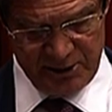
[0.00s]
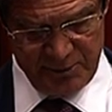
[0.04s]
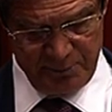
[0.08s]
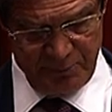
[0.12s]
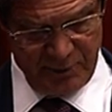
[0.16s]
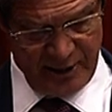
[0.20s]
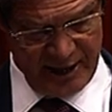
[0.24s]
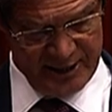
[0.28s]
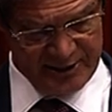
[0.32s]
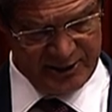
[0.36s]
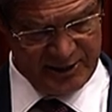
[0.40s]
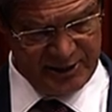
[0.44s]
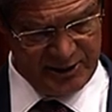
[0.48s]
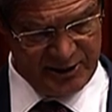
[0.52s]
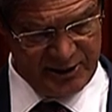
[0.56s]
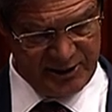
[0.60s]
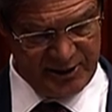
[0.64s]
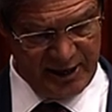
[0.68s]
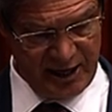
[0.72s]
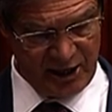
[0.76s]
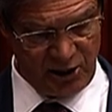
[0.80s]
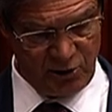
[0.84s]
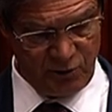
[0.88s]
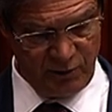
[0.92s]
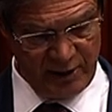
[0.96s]
processes
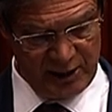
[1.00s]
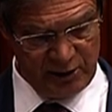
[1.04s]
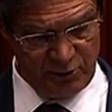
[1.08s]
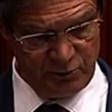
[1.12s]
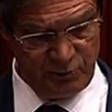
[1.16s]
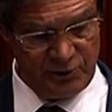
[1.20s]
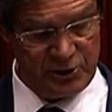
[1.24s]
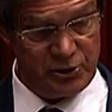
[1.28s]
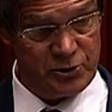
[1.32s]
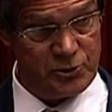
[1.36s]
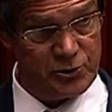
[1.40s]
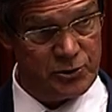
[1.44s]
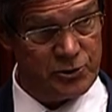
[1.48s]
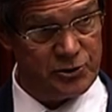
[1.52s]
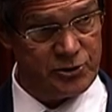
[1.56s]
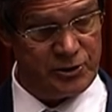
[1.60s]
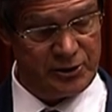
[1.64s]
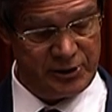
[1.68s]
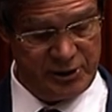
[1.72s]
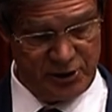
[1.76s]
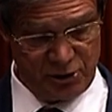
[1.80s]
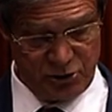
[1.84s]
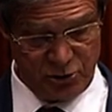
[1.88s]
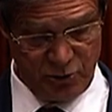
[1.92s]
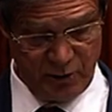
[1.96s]
that greatly reduce the
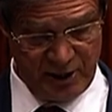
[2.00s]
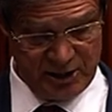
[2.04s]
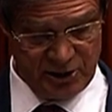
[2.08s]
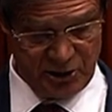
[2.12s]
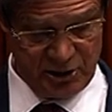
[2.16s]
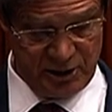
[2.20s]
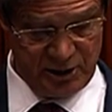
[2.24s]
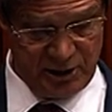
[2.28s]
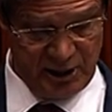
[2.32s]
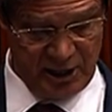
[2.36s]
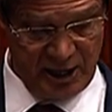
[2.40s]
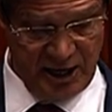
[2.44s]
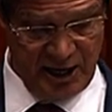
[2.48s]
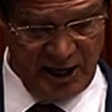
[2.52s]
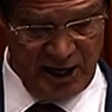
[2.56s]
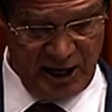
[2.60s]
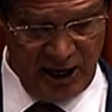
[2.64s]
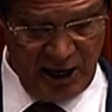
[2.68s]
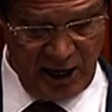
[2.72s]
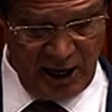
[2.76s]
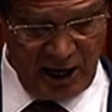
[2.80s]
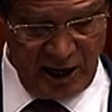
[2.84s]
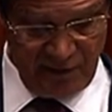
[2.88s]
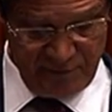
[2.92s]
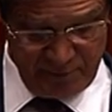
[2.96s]
discretion
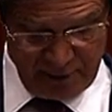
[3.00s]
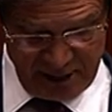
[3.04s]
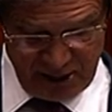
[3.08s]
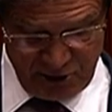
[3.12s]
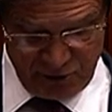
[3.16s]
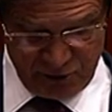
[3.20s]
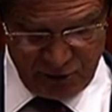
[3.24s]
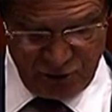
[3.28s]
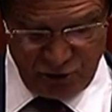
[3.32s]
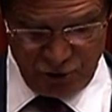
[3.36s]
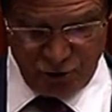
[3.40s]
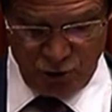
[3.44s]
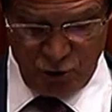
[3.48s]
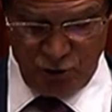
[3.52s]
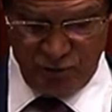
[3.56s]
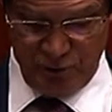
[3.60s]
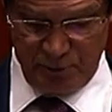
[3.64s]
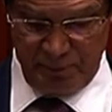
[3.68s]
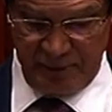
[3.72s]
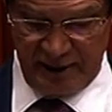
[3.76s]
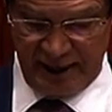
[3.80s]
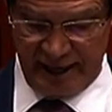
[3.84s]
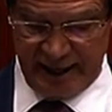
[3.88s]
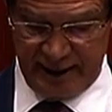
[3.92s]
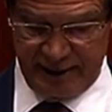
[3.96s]
of ministers over
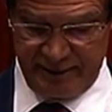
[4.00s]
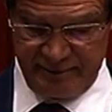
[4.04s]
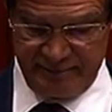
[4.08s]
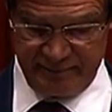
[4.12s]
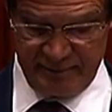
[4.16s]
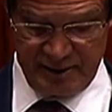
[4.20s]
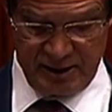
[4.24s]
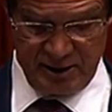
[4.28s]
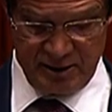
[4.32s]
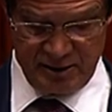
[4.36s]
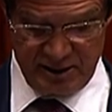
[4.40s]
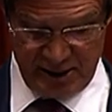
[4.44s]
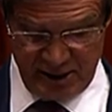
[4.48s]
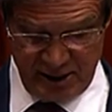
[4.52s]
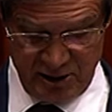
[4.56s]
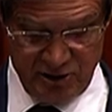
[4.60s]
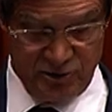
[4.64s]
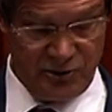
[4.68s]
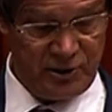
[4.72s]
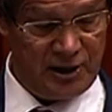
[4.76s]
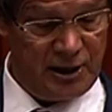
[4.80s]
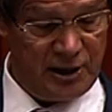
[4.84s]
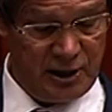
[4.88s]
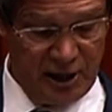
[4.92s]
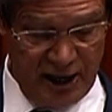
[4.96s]
planning,
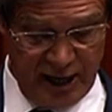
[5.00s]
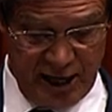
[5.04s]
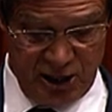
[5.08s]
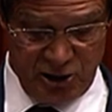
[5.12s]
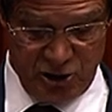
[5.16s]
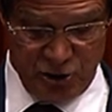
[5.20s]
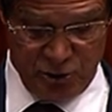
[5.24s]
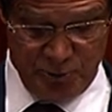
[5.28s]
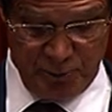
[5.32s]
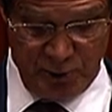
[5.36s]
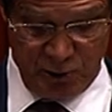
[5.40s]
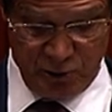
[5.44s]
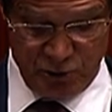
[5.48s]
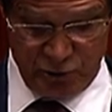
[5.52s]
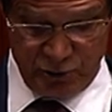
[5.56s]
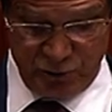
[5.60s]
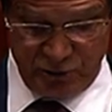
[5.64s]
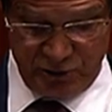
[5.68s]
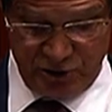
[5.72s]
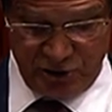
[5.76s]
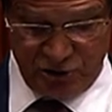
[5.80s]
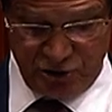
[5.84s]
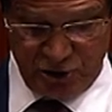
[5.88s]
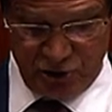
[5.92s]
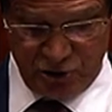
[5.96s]
tendering, and land disposal
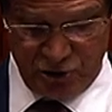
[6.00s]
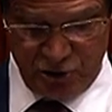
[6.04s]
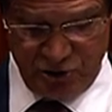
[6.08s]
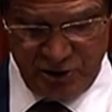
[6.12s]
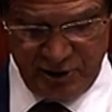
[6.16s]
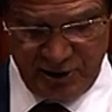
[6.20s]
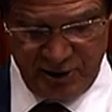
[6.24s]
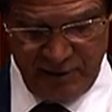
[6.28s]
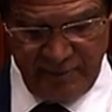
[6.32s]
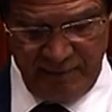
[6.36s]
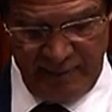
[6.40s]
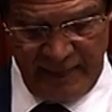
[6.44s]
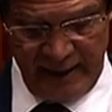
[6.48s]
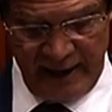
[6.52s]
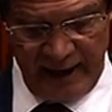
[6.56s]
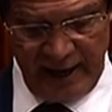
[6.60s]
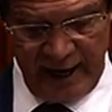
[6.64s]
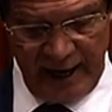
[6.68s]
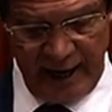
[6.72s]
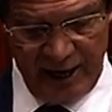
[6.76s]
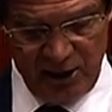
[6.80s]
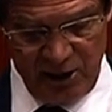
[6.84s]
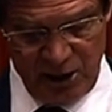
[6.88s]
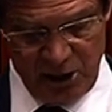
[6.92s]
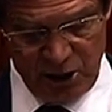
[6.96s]
decisions,
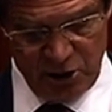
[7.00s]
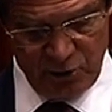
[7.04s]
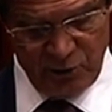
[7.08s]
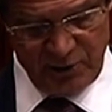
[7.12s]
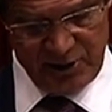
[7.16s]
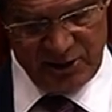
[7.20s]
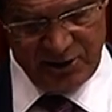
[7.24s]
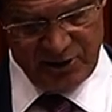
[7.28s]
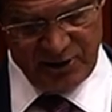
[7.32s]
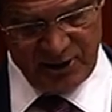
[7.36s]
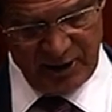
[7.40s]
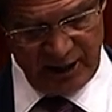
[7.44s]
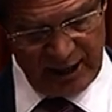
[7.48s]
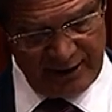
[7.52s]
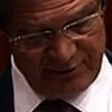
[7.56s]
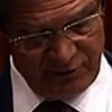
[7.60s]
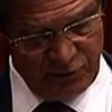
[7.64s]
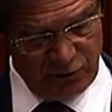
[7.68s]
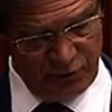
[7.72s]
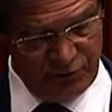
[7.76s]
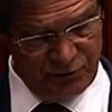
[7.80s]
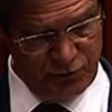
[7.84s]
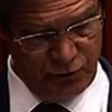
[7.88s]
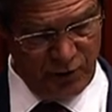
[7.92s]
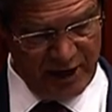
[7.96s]
and increase the
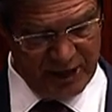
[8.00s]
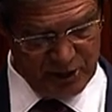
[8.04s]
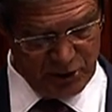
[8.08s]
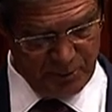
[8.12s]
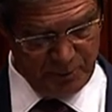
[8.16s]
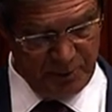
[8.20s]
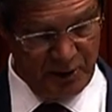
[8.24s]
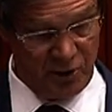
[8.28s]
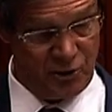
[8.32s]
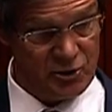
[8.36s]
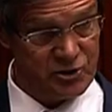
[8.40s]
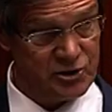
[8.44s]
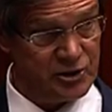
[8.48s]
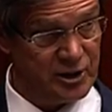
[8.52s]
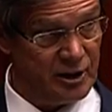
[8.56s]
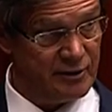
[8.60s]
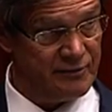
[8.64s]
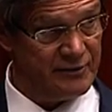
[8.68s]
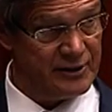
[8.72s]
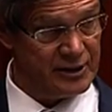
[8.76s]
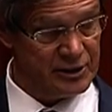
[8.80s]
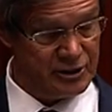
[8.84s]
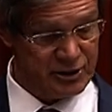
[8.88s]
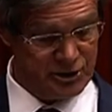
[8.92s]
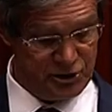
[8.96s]
level of transparency of these